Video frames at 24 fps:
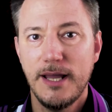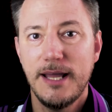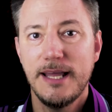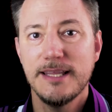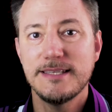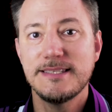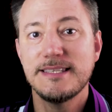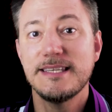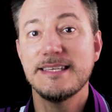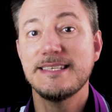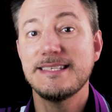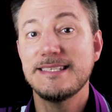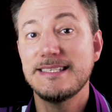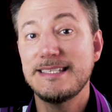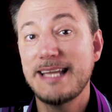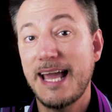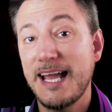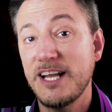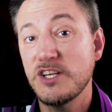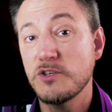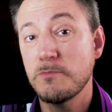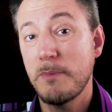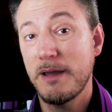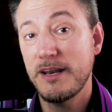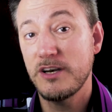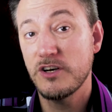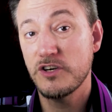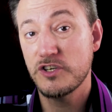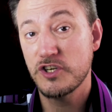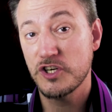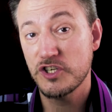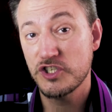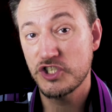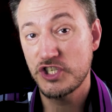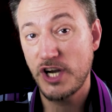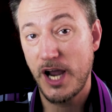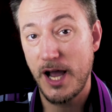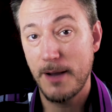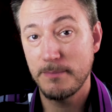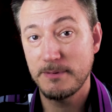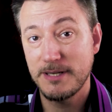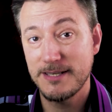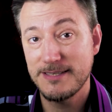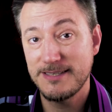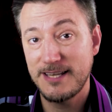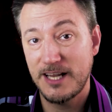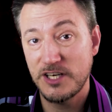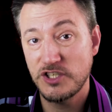It's the stage manager's job to
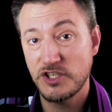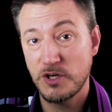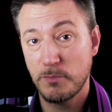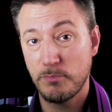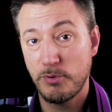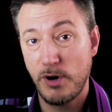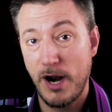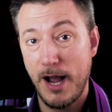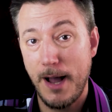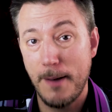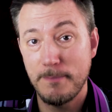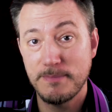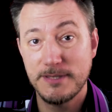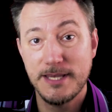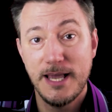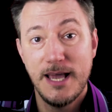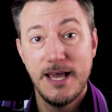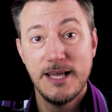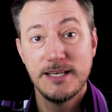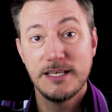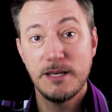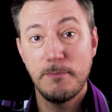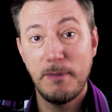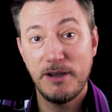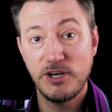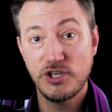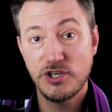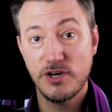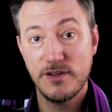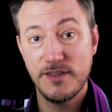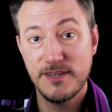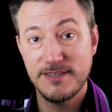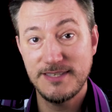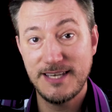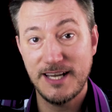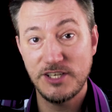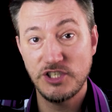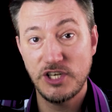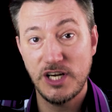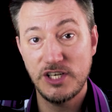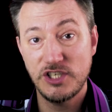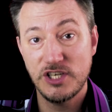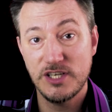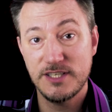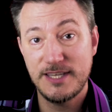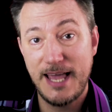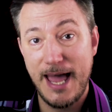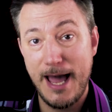set your props, to make sure the set
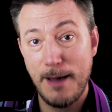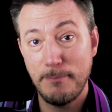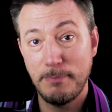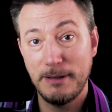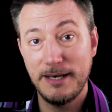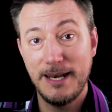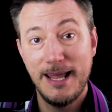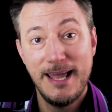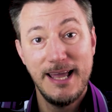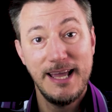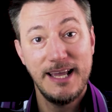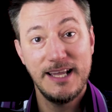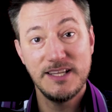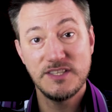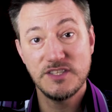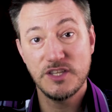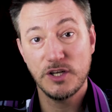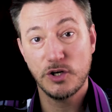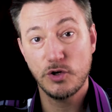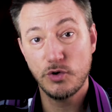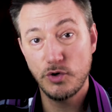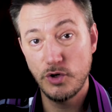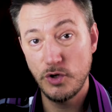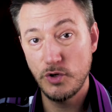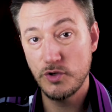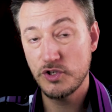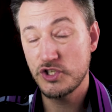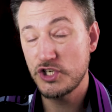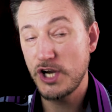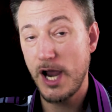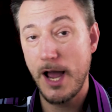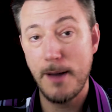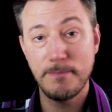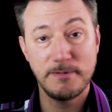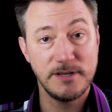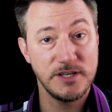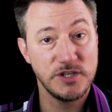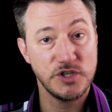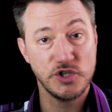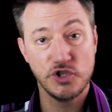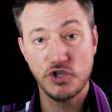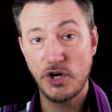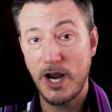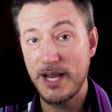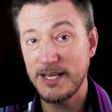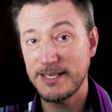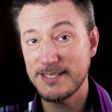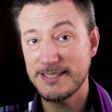changes happen. It's the crew's job to
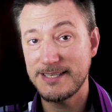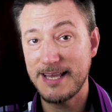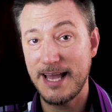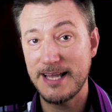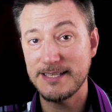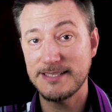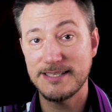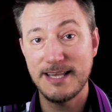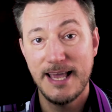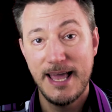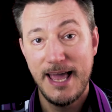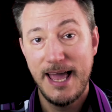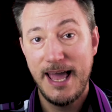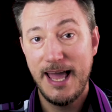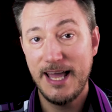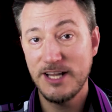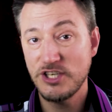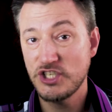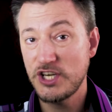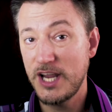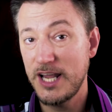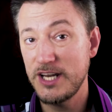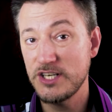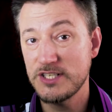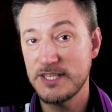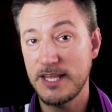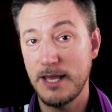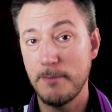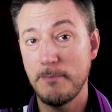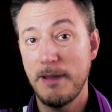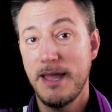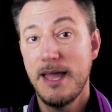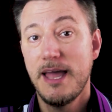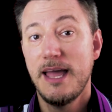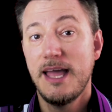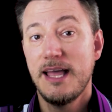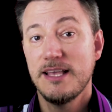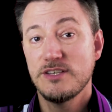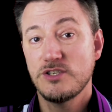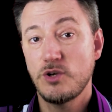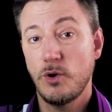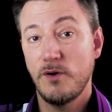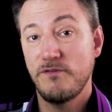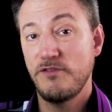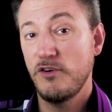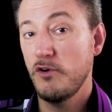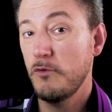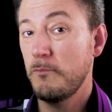strike sets and change them. So
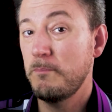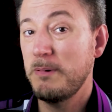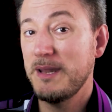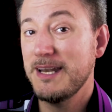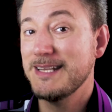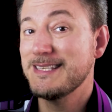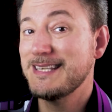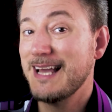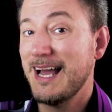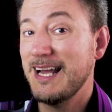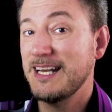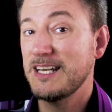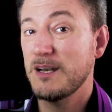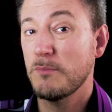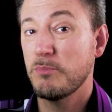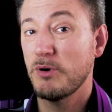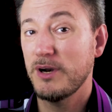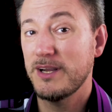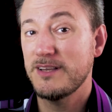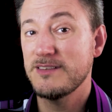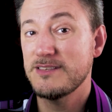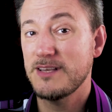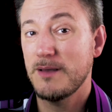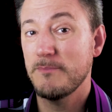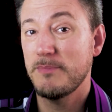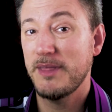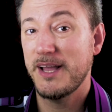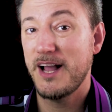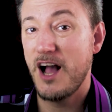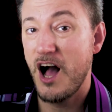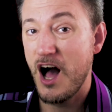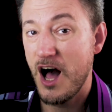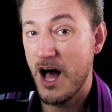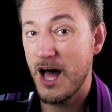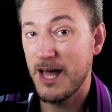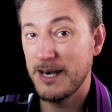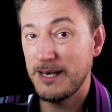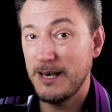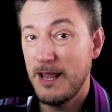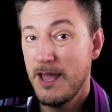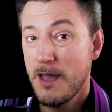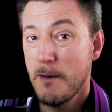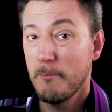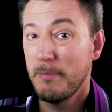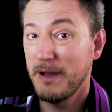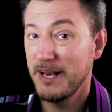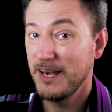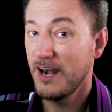if you've been assigned to bring something on
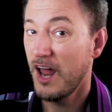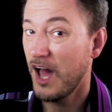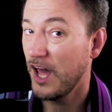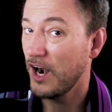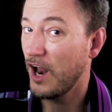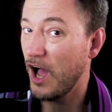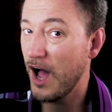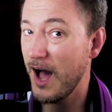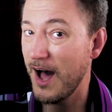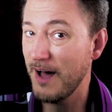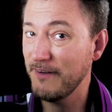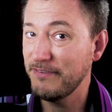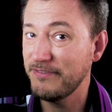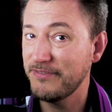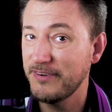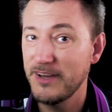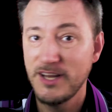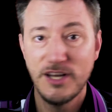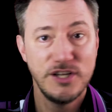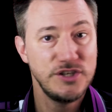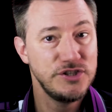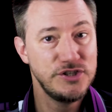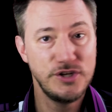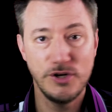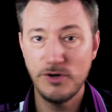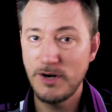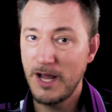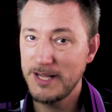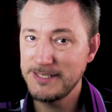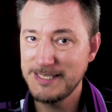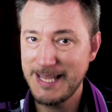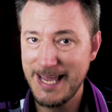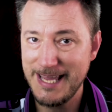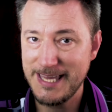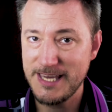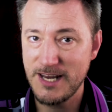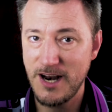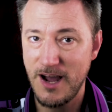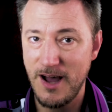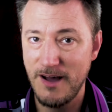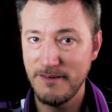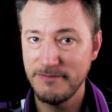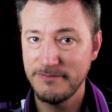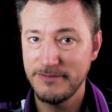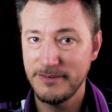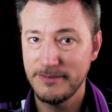but not off, do not take it off.